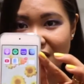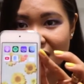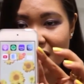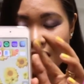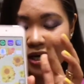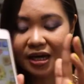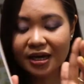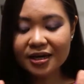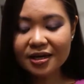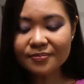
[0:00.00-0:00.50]

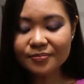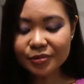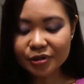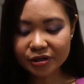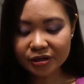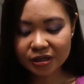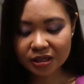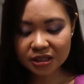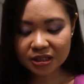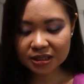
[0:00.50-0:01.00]
I am
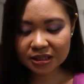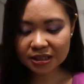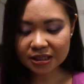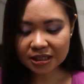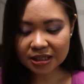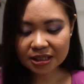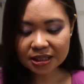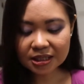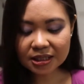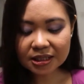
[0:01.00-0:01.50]

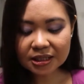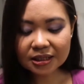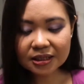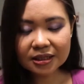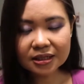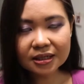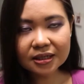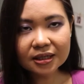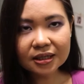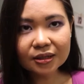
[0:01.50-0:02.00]
currently
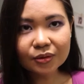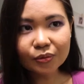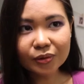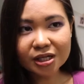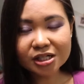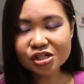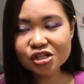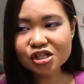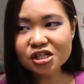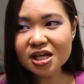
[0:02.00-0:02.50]

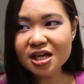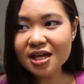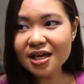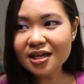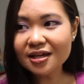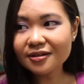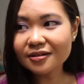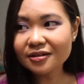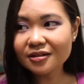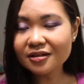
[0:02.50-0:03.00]

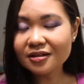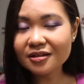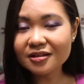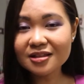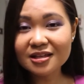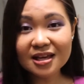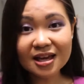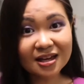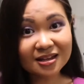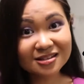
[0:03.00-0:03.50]
watching
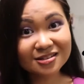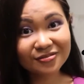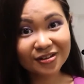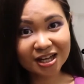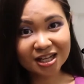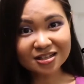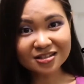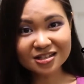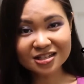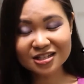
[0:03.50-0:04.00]
the
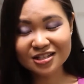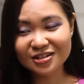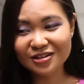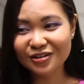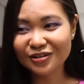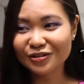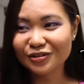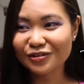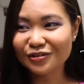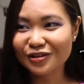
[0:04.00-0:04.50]
X-Files. You
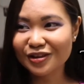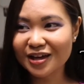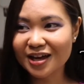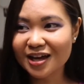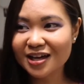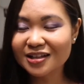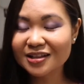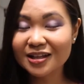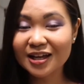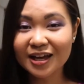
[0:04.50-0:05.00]
all know
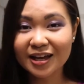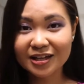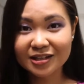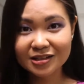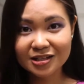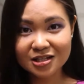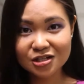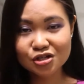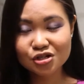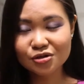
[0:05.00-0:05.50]
that. I
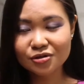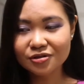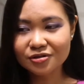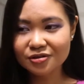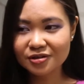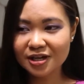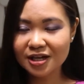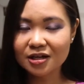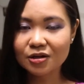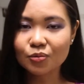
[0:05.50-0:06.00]
did show you
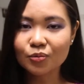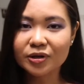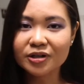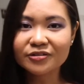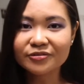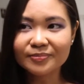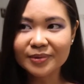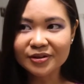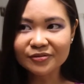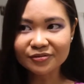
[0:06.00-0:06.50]
that in one
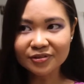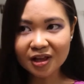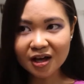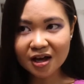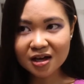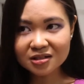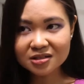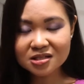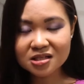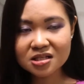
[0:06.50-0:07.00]
of my
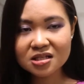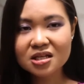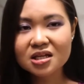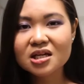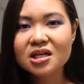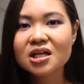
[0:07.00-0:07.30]
vlogs.